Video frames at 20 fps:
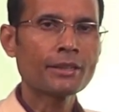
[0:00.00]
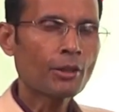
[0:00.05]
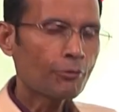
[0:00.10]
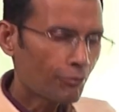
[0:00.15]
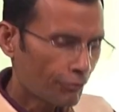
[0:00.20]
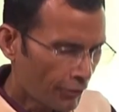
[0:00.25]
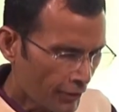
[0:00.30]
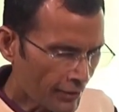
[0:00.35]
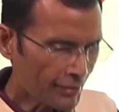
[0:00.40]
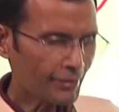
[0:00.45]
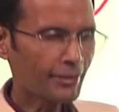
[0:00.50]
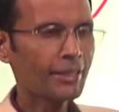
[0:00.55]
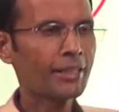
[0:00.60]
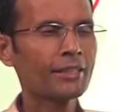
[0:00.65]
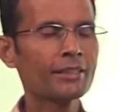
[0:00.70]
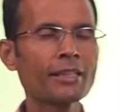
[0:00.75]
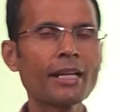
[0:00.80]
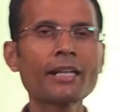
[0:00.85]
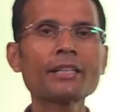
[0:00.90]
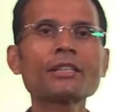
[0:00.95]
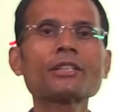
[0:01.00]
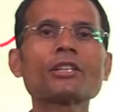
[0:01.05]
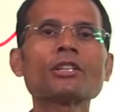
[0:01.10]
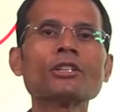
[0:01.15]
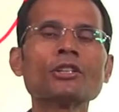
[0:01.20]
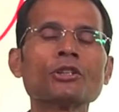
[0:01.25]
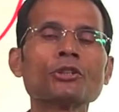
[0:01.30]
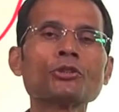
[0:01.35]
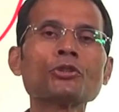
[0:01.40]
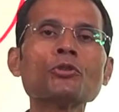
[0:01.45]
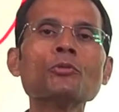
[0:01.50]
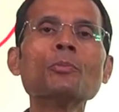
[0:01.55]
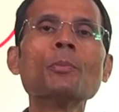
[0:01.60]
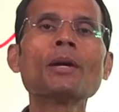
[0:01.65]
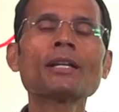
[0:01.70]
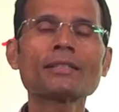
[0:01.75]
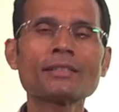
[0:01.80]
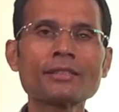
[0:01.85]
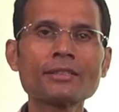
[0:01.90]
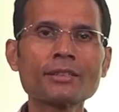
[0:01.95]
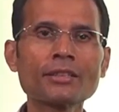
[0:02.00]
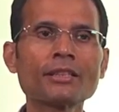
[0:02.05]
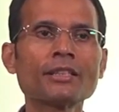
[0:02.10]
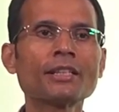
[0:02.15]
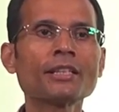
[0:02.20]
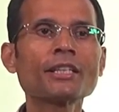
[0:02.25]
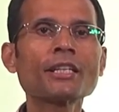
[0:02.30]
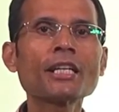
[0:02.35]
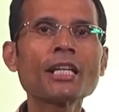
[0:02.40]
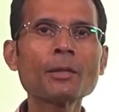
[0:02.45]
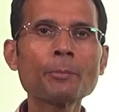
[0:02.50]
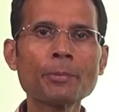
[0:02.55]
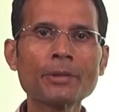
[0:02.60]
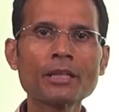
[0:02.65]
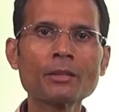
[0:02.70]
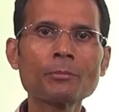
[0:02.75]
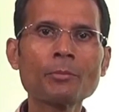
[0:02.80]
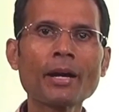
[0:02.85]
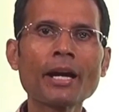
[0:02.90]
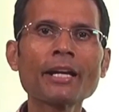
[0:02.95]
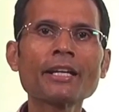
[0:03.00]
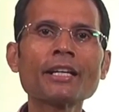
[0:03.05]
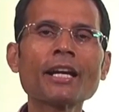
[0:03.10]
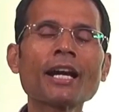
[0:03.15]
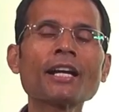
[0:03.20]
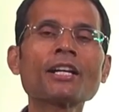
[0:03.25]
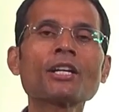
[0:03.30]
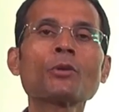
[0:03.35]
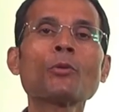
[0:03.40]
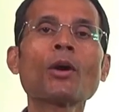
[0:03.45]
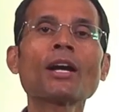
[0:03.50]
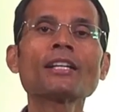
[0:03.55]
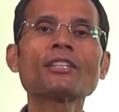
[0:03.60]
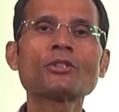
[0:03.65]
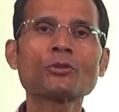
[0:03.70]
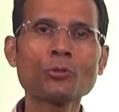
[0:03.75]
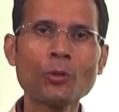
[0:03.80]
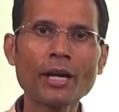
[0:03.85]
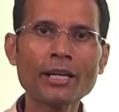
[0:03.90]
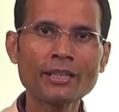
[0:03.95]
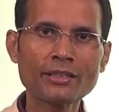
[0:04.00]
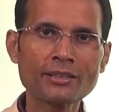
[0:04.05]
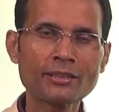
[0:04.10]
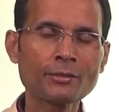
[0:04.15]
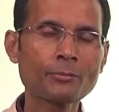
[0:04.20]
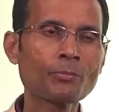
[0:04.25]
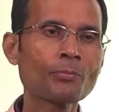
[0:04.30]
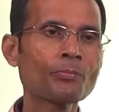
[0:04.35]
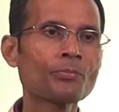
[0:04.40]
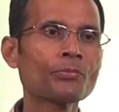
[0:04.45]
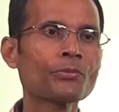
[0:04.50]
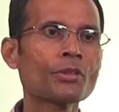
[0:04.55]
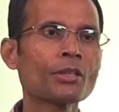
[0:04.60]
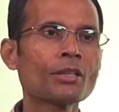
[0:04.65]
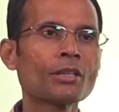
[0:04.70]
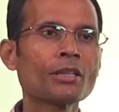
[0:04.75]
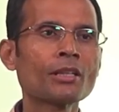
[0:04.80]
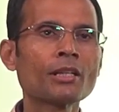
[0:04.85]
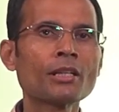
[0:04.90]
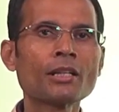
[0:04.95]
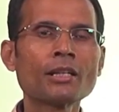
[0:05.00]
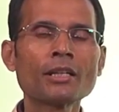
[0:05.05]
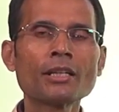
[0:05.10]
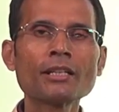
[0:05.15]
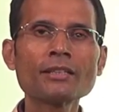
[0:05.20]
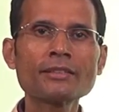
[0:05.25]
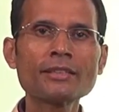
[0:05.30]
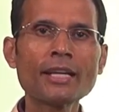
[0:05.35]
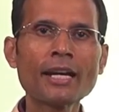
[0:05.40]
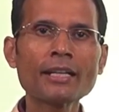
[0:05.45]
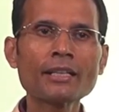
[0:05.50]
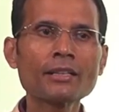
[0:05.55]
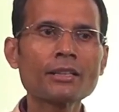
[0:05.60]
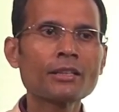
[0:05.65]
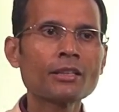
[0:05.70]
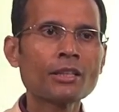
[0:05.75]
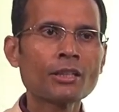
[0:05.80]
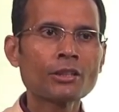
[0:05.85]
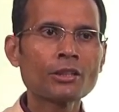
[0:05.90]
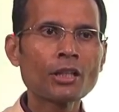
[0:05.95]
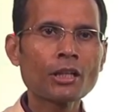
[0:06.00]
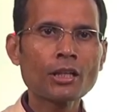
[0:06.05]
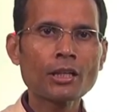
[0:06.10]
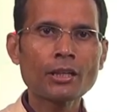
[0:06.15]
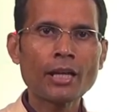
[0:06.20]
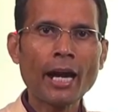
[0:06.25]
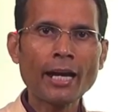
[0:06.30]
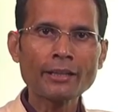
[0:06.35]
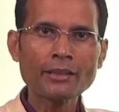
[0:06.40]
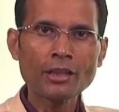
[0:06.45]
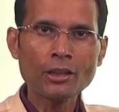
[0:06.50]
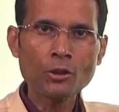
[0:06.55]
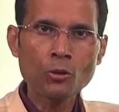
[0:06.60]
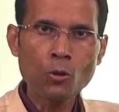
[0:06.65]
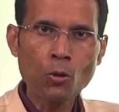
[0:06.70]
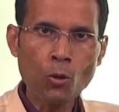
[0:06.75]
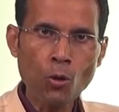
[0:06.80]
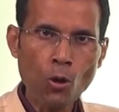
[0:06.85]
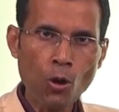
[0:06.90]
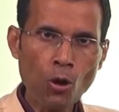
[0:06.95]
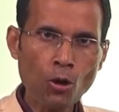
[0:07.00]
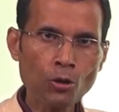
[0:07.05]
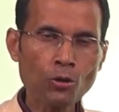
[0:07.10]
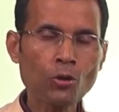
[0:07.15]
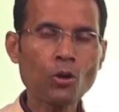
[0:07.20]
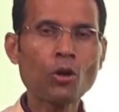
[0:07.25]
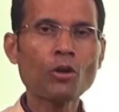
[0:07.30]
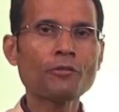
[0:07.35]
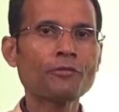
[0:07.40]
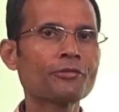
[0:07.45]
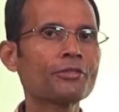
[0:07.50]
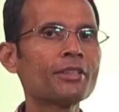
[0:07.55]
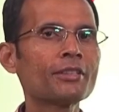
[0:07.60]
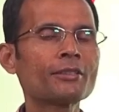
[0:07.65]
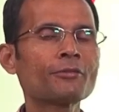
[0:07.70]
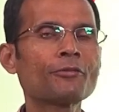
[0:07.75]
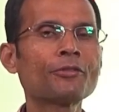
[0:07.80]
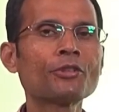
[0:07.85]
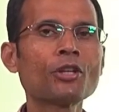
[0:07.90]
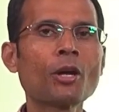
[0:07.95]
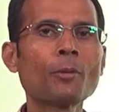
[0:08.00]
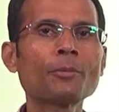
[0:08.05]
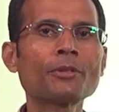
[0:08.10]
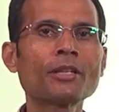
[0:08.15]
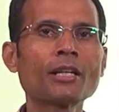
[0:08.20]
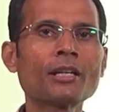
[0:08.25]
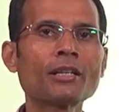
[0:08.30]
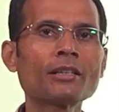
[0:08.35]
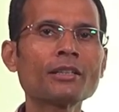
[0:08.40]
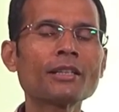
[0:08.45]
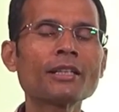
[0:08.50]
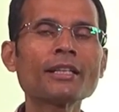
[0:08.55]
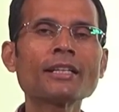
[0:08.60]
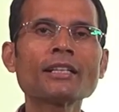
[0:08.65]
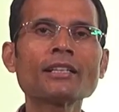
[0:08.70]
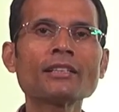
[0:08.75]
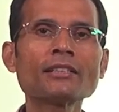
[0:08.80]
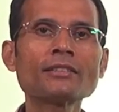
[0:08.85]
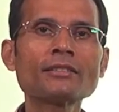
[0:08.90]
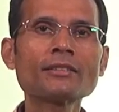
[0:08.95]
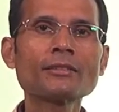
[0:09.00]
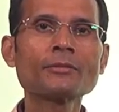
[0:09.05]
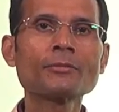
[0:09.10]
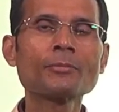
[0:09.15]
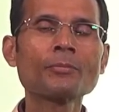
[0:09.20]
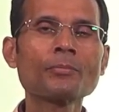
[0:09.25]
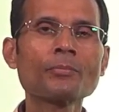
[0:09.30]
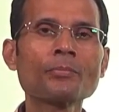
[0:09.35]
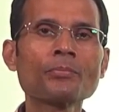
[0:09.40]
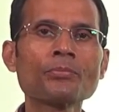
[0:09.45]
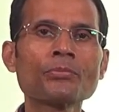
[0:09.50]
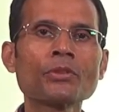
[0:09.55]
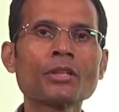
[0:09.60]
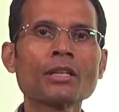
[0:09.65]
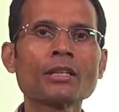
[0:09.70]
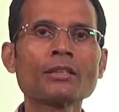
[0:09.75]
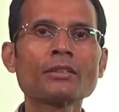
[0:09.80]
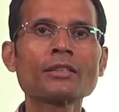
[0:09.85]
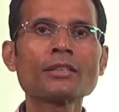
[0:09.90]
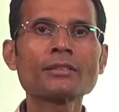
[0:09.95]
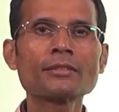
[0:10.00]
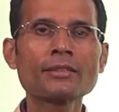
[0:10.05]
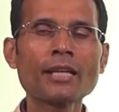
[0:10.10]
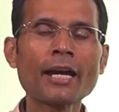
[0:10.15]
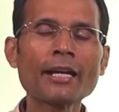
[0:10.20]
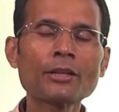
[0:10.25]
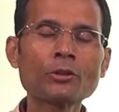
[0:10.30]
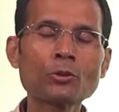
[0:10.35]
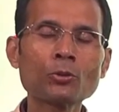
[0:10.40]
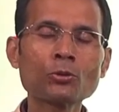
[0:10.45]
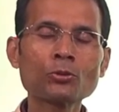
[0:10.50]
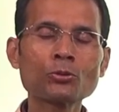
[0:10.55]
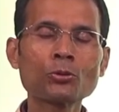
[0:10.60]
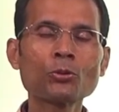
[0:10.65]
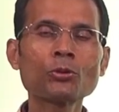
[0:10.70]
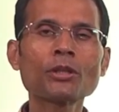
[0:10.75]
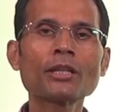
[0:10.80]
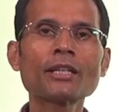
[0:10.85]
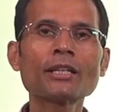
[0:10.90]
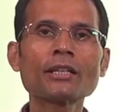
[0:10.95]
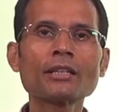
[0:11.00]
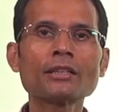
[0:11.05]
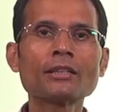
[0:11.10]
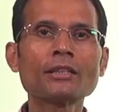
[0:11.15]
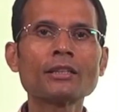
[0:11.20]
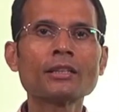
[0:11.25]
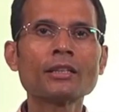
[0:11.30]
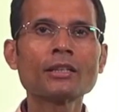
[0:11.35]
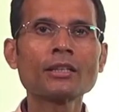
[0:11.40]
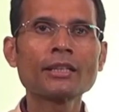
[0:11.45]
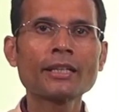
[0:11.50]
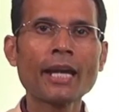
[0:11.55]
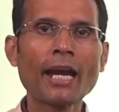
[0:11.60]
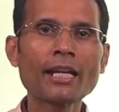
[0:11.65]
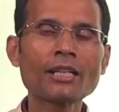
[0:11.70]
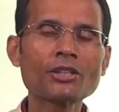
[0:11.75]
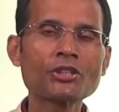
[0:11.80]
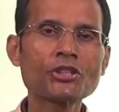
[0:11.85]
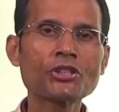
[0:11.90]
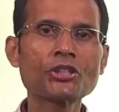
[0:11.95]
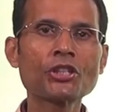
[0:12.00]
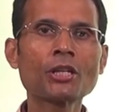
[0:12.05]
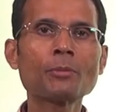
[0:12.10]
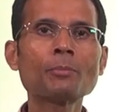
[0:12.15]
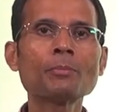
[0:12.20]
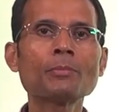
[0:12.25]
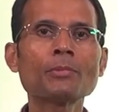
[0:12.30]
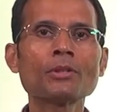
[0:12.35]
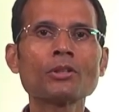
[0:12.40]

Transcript: Now, first thing that you must keep it in mind and revise twice is that the at the core of this phenomenon is the cytosolic calcium